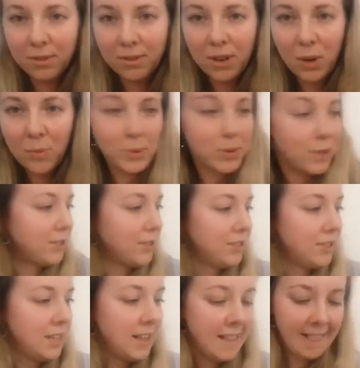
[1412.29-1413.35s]
a ball.
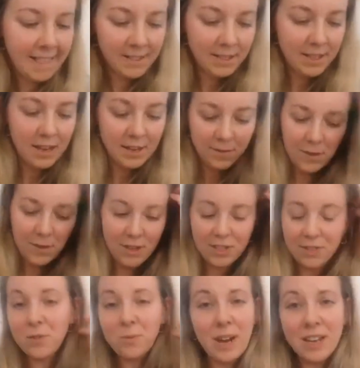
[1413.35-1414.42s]
There's a few
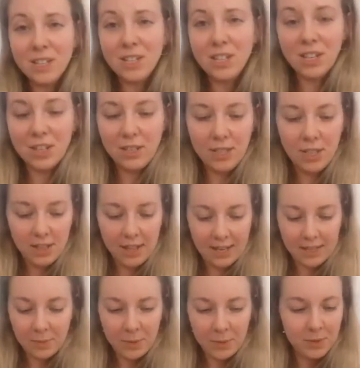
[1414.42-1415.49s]
different ways you can do
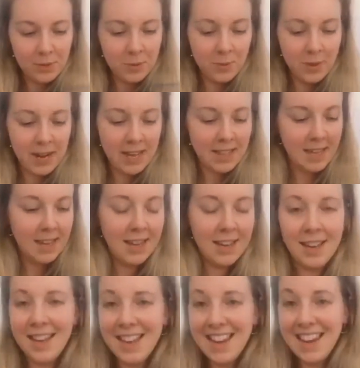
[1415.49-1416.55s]
this, but the way that
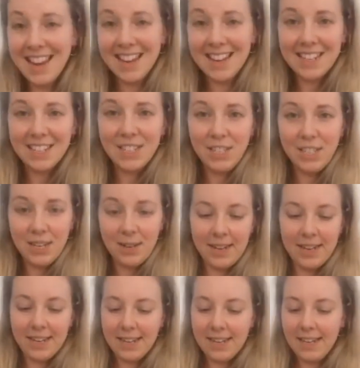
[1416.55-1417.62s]
I like to do
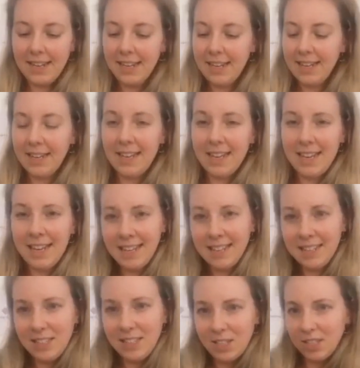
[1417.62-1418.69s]
it
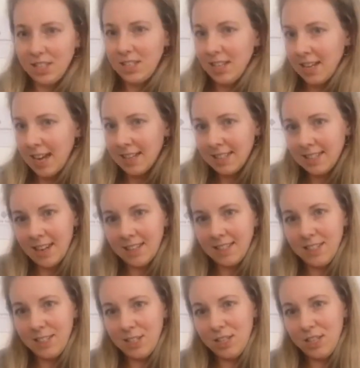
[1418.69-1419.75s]
is just to get
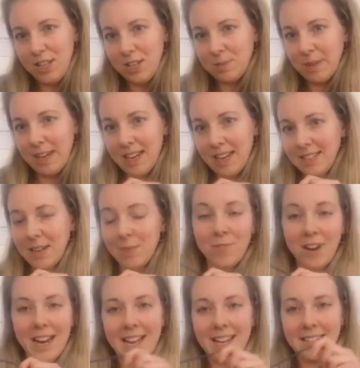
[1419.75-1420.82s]
started, just to use my hand. I'm
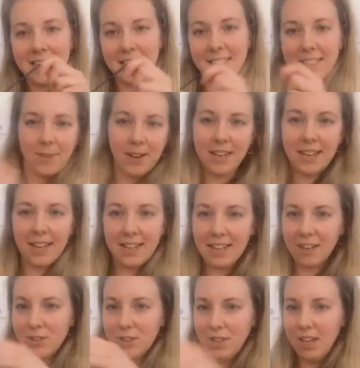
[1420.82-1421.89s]
right-handed, so I
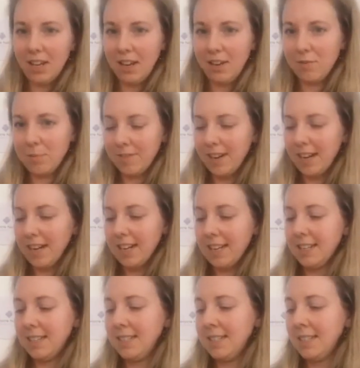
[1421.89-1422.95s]
naturally go for my right hand,